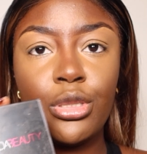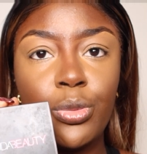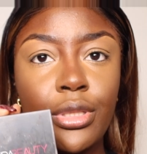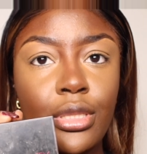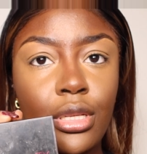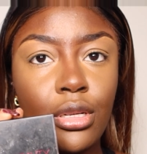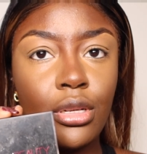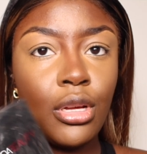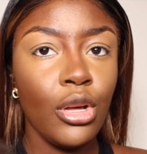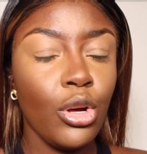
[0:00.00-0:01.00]
with the
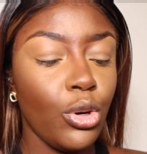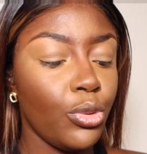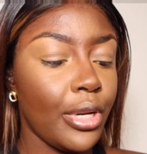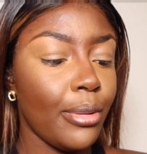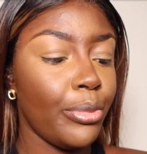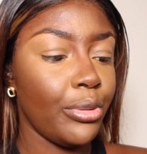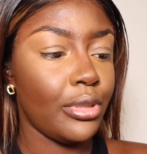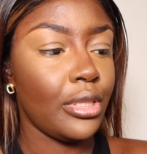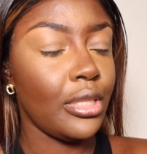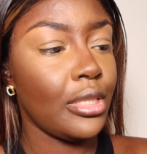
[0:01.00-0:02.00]
Huda
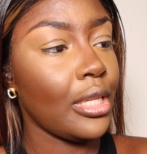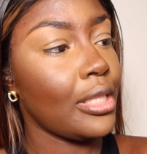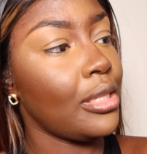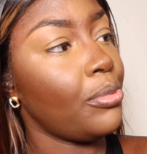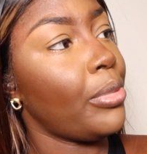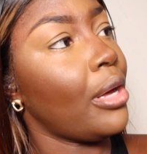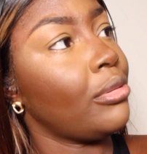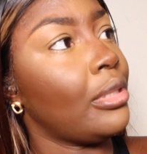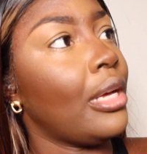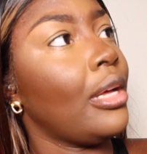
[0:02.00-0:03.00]
Beauty setting
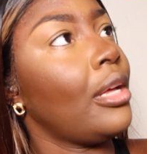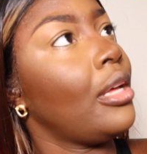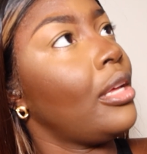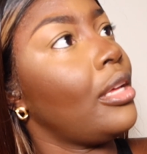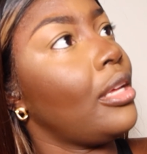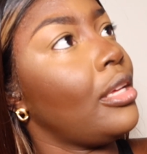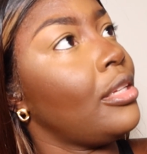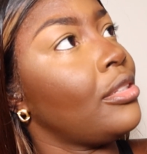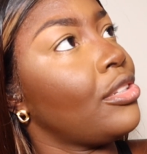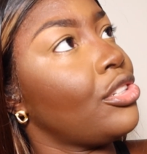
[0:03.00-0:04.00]
powder
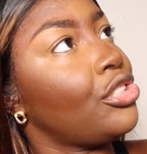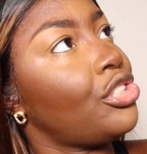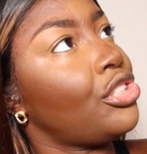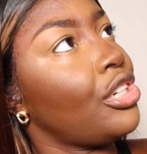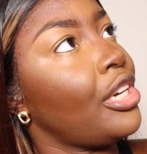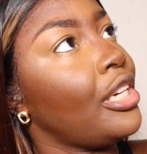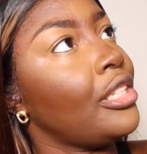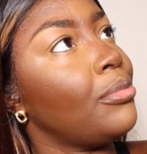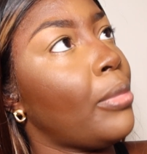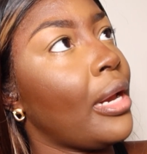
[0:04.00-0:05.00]
in the
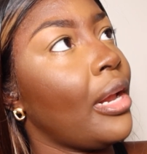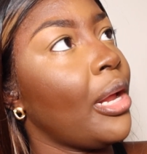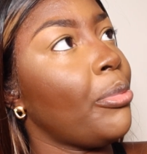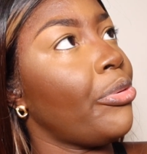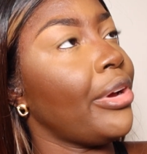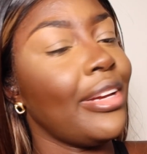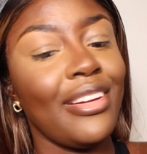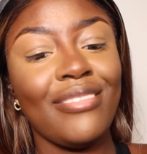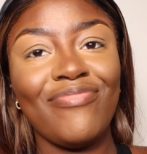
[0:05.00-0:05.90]
shade Banana Bread.